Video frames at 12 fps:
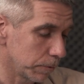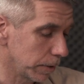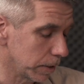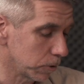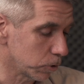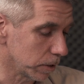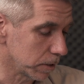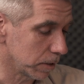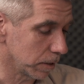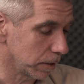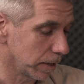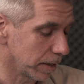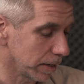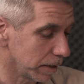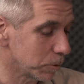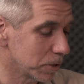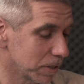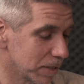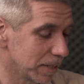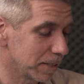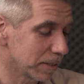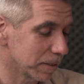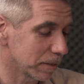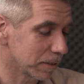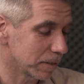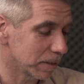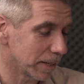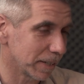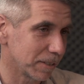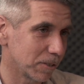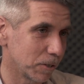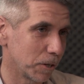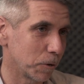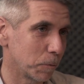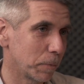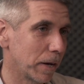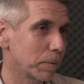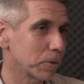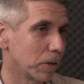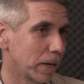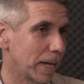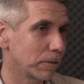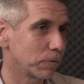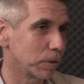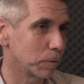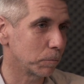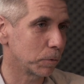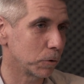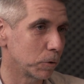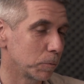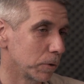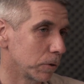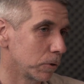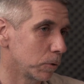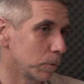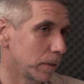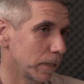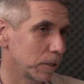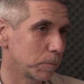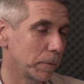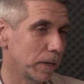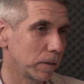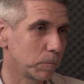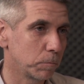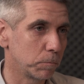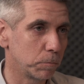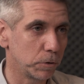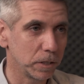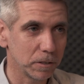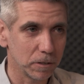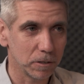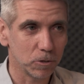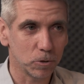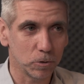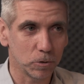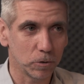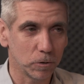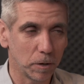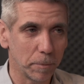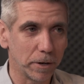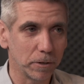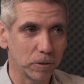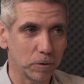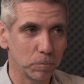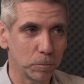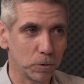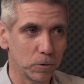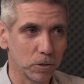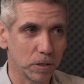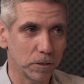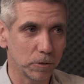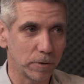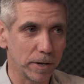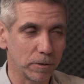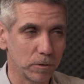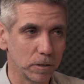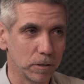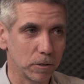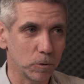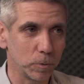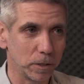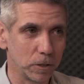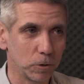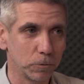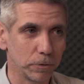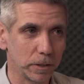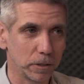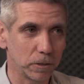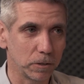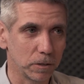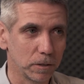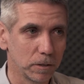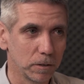very interesting. I would still like to know, perhaps not Latvian boots, but could we expect British or American boots on the ground in Sweden or Finland?